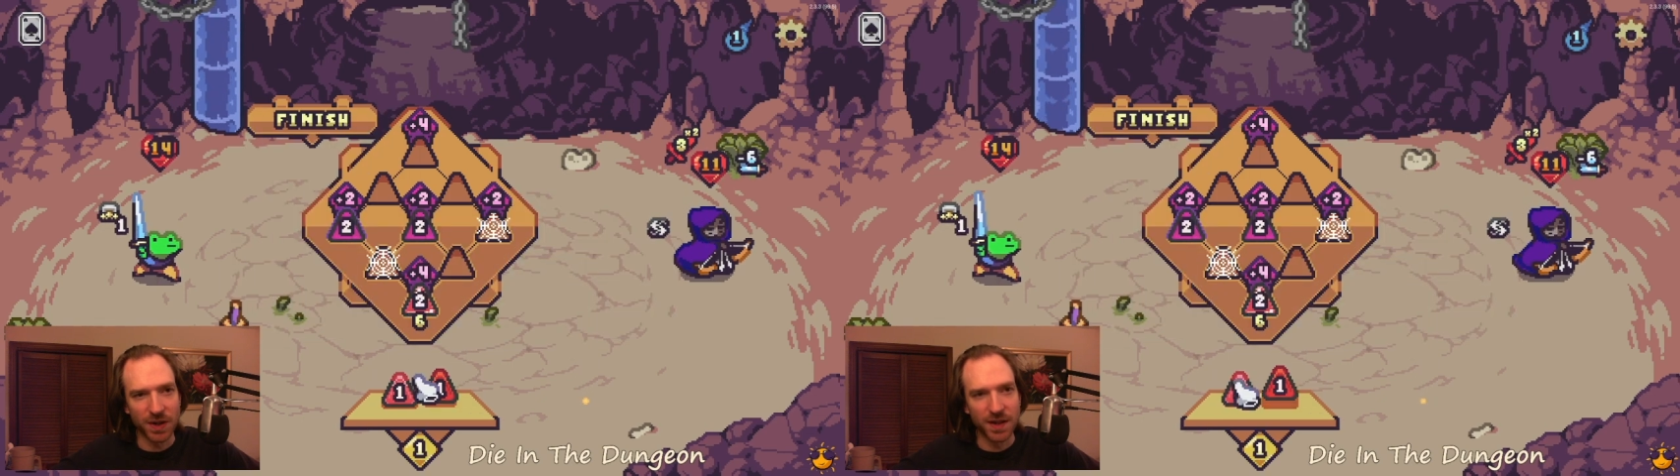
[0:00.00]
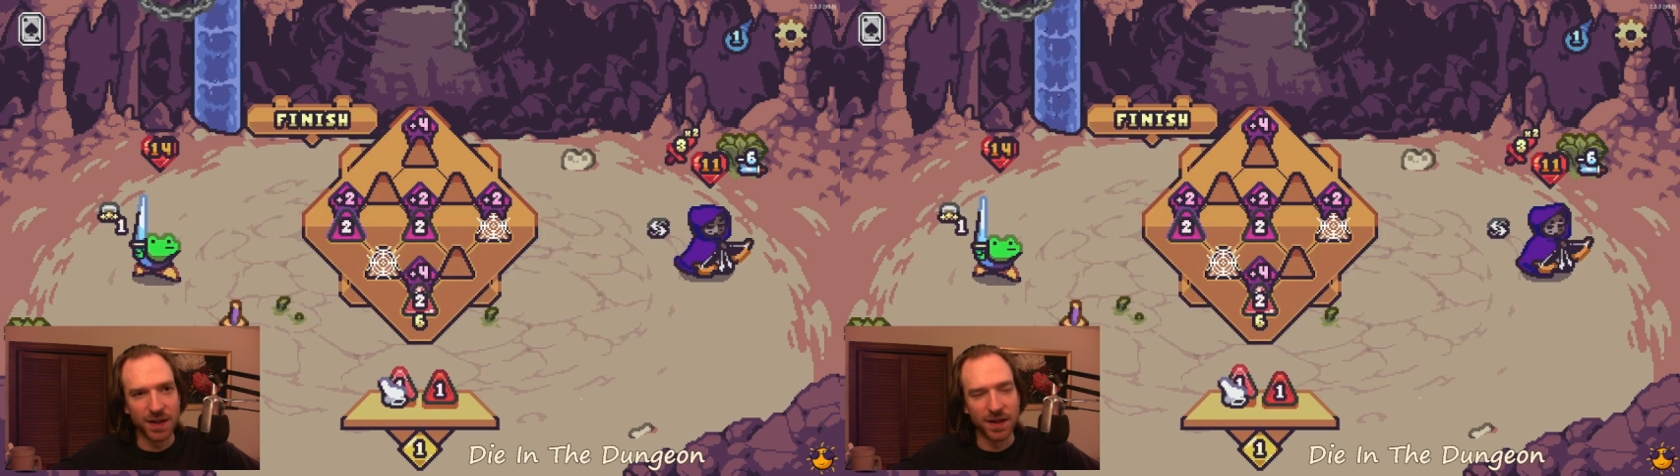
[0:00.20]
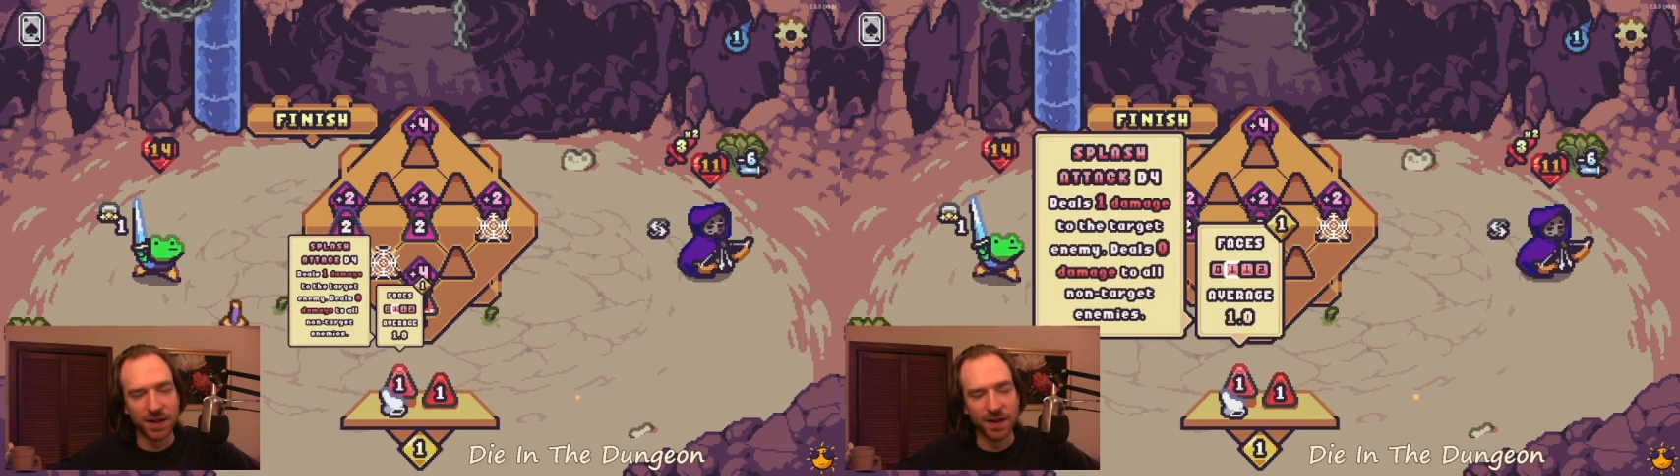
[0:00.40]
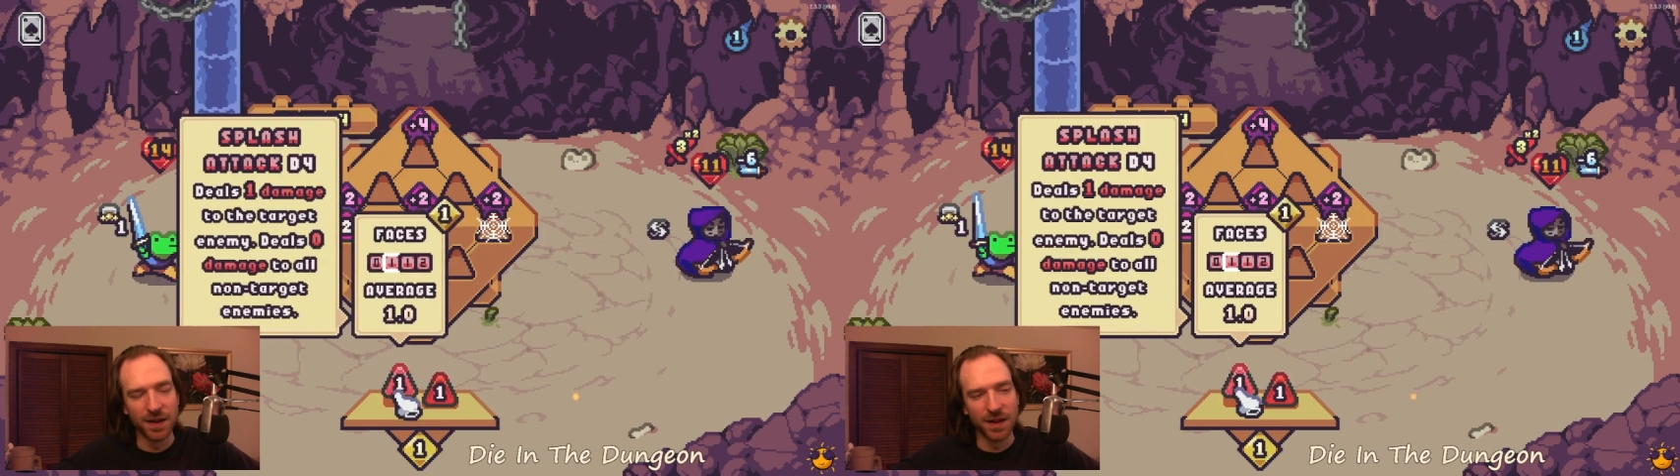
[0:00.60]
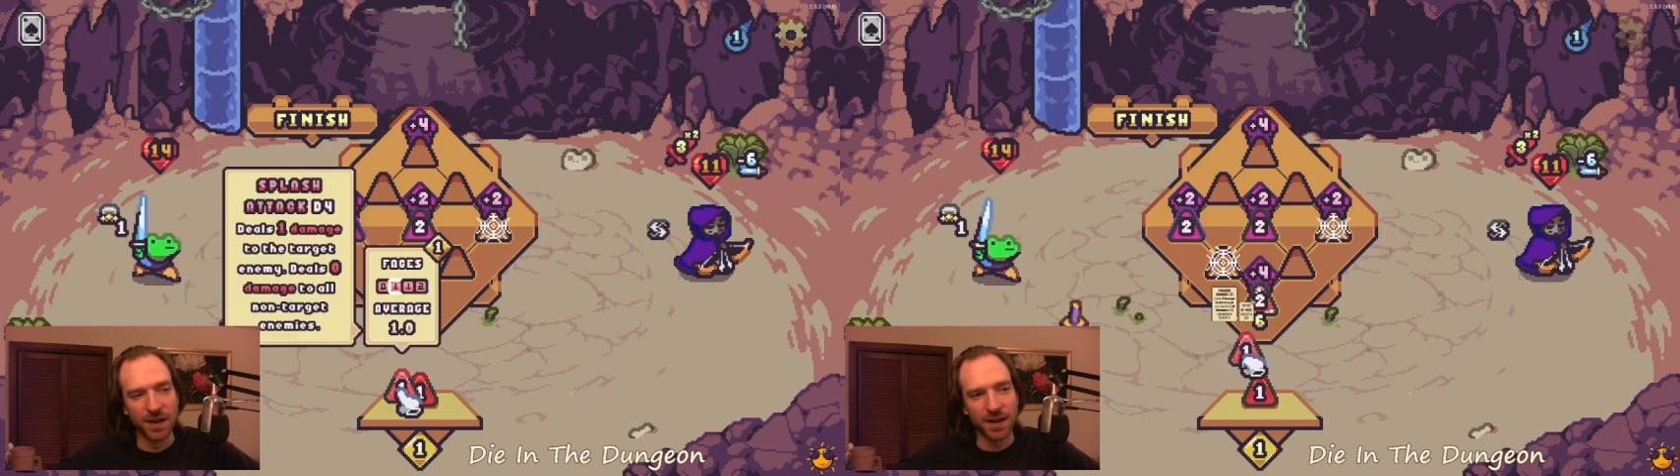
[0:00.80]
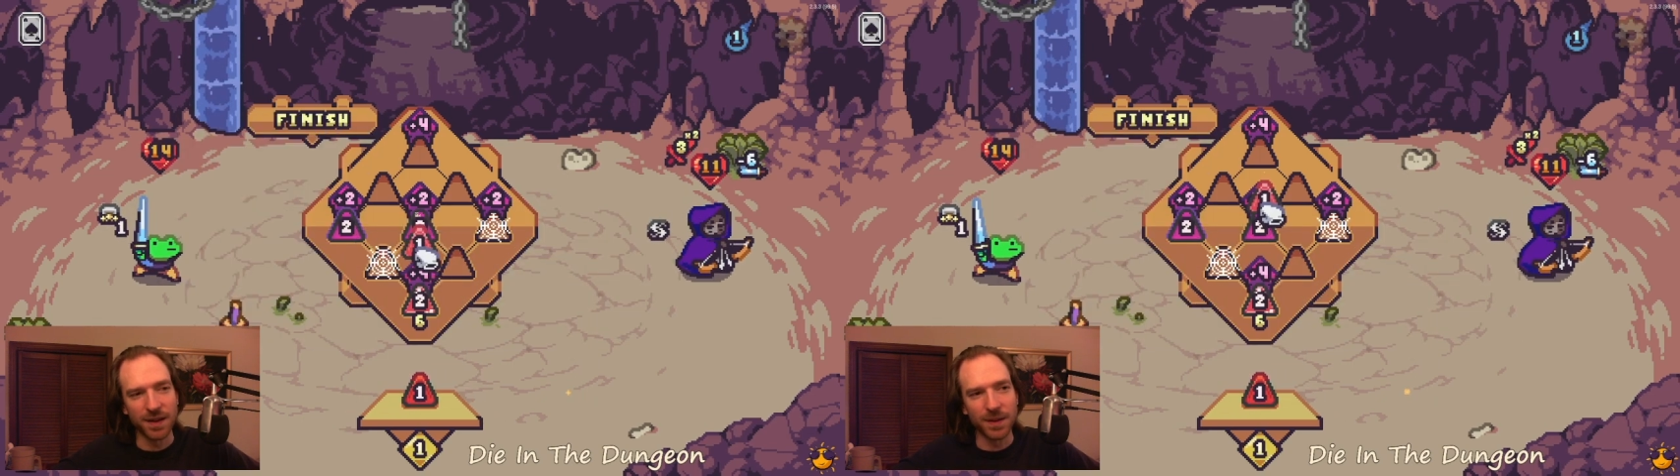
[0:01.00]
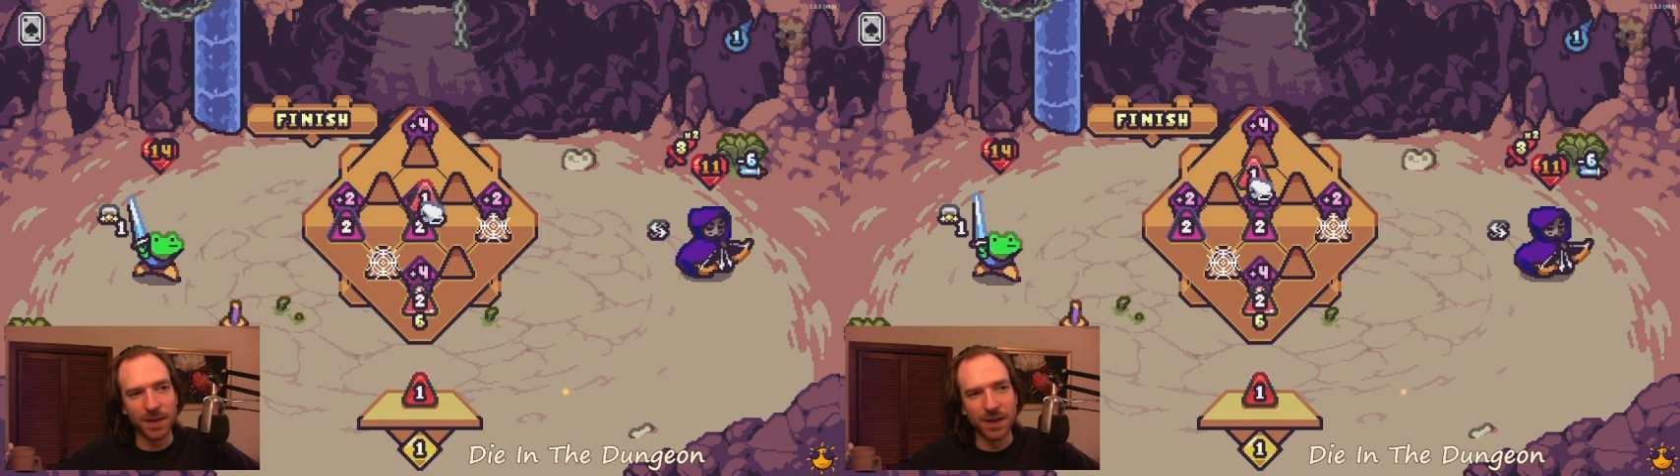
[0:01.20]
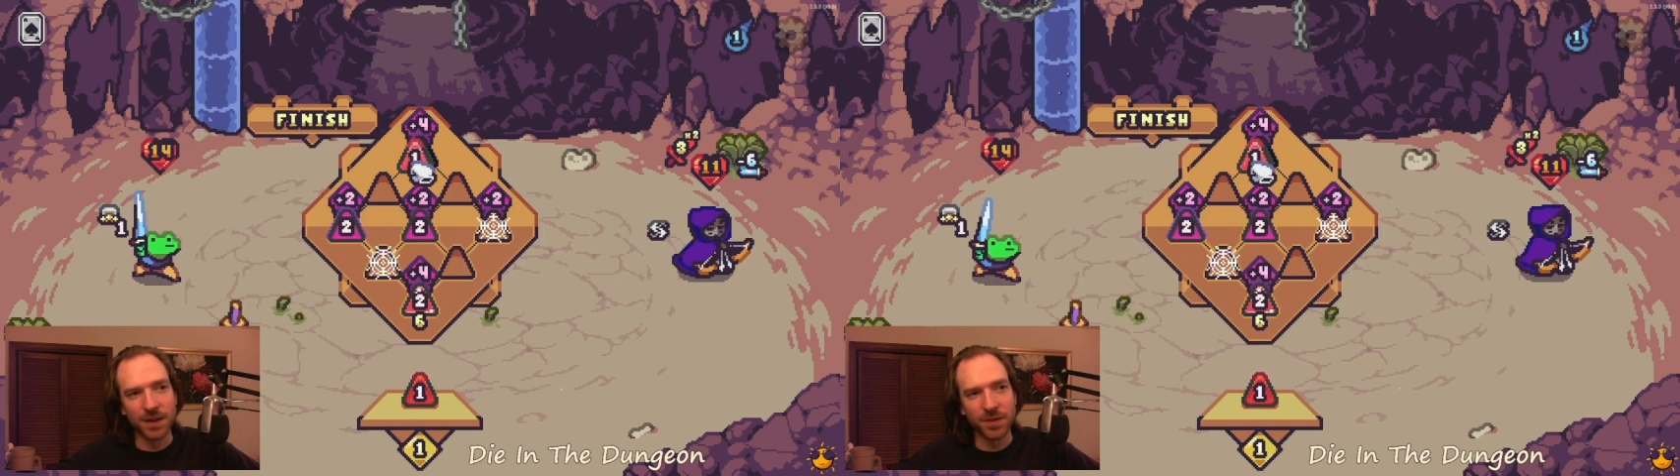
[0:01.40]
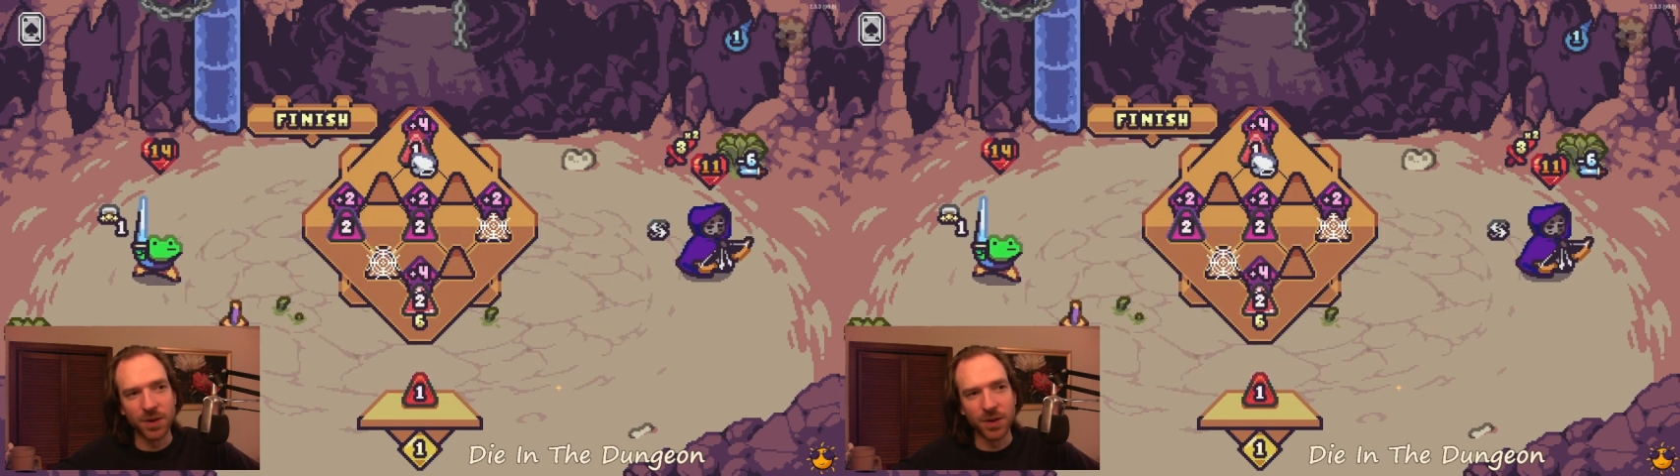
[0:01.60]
and then I'll live?